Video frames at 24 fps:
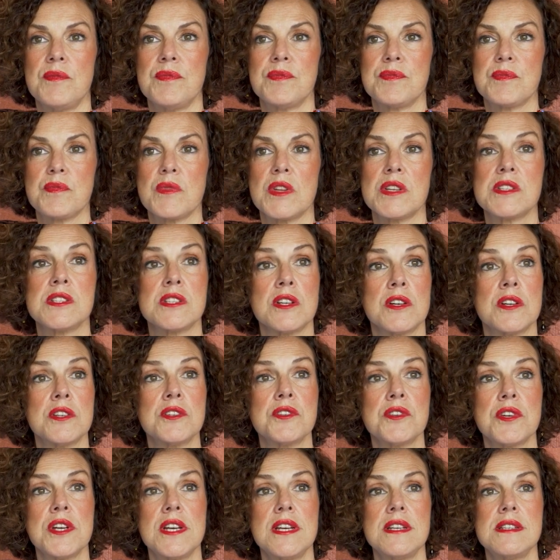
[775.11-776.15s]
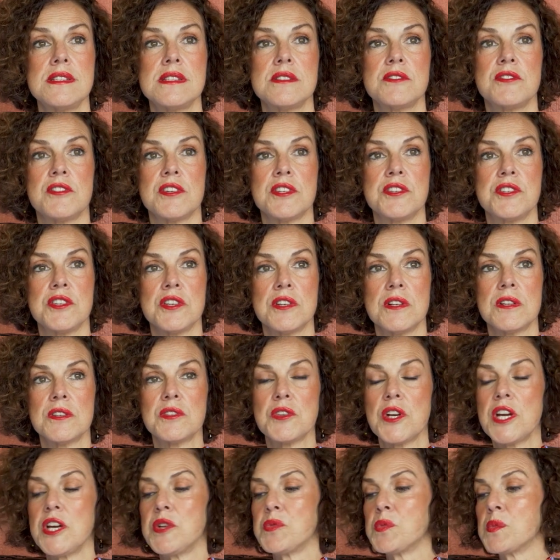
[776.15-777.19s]
surgeries for
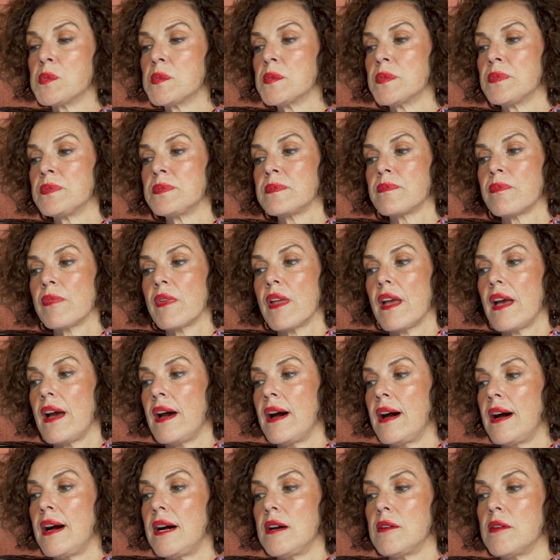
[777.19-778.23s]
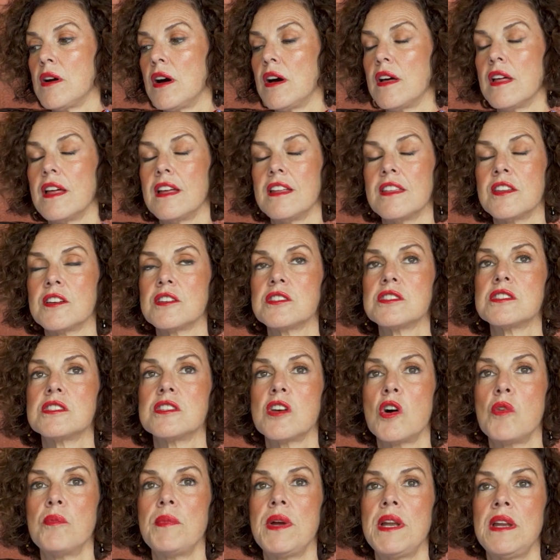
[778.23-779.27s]
children. There's so
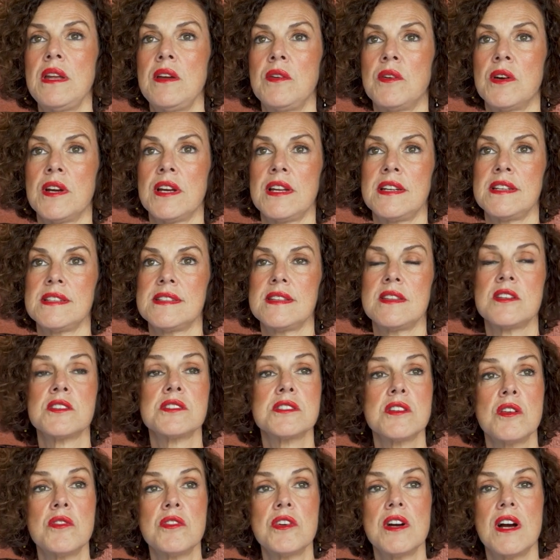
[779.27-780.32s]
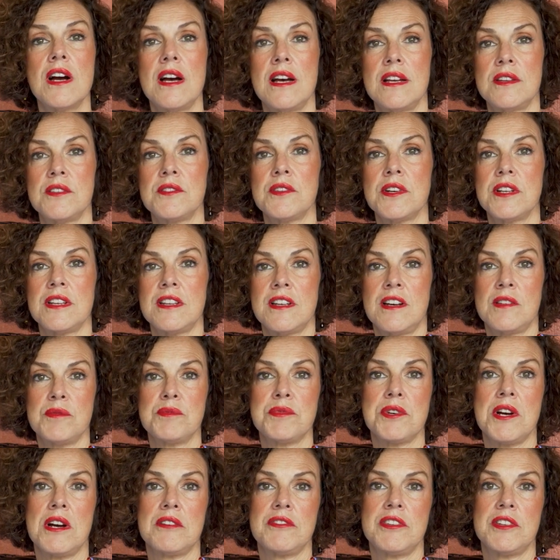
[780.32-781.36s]
many there's over 100
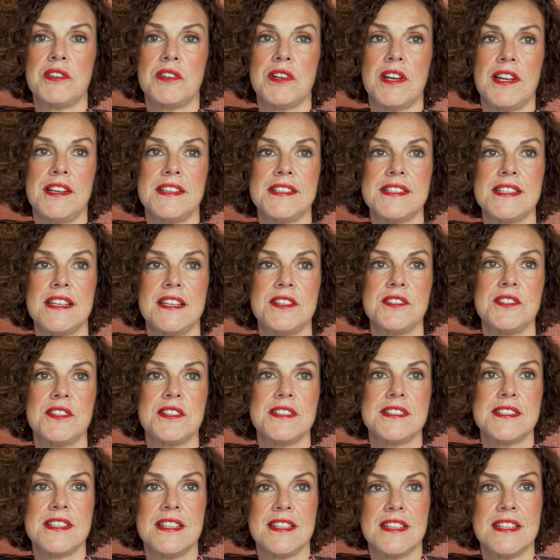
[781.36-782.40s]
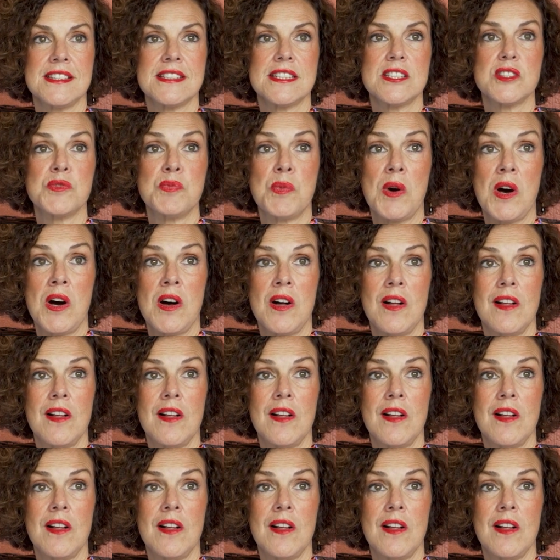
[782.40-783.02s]
nonprofit organizations in this small